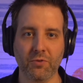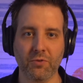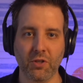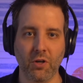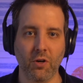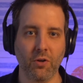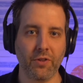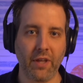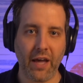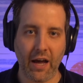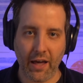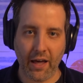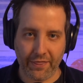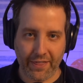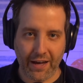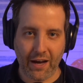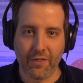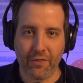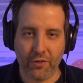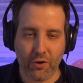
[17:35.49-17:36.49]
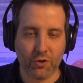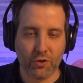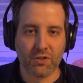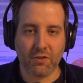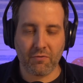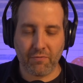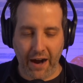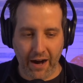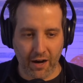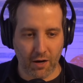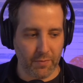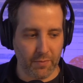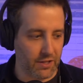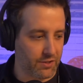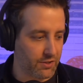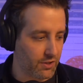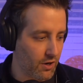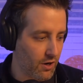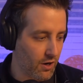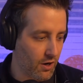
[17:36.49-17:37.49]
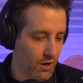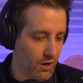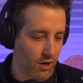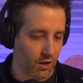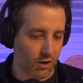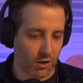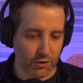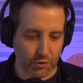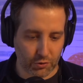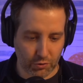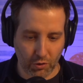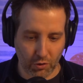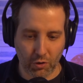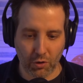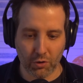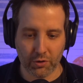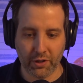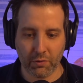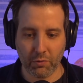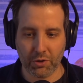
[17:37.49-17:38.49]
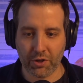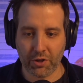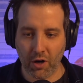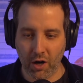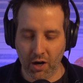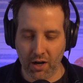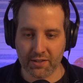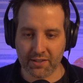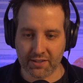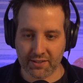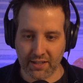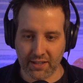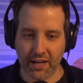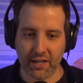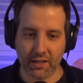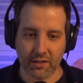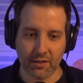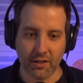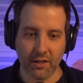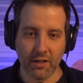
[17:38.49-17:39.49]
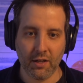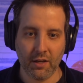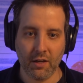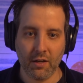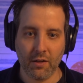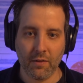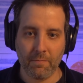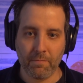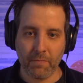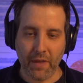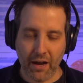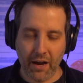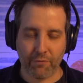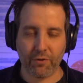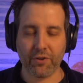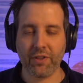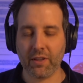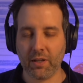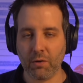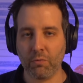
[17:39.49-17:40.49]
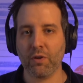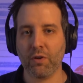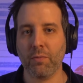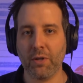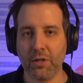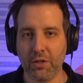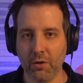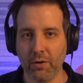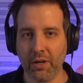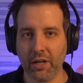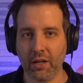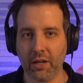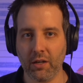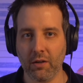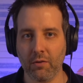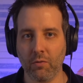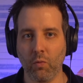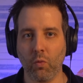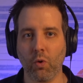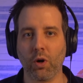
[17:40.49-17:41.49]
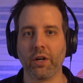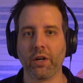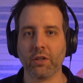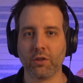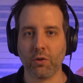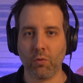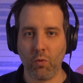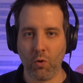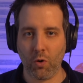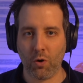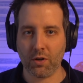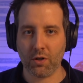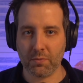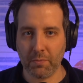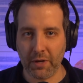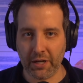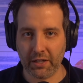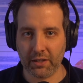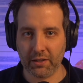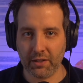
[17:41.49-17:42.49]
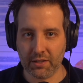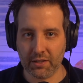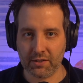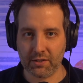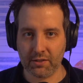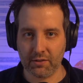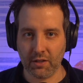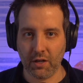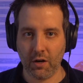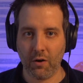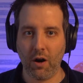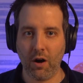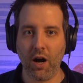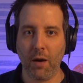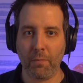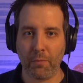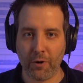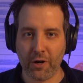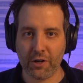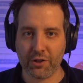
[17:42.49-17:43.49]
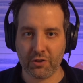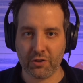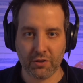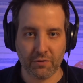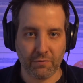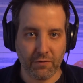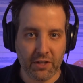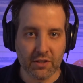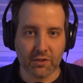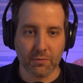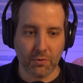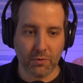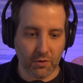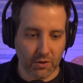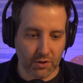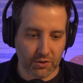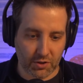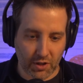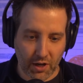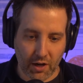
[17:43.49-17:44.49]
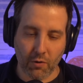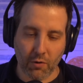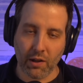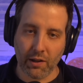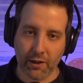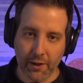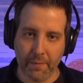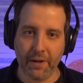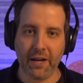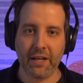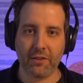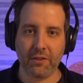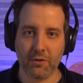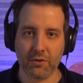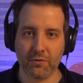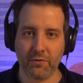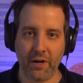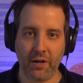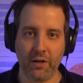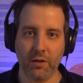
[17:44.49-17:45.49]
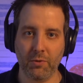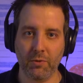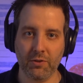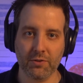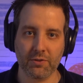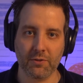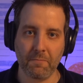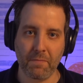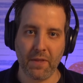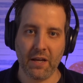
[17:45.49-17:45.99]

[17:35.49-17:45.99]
So that those environments are controlled. And when you're on site, everything that we've been doing, working towards making this, you know, operationally feasible, is kind of eliminate those variables.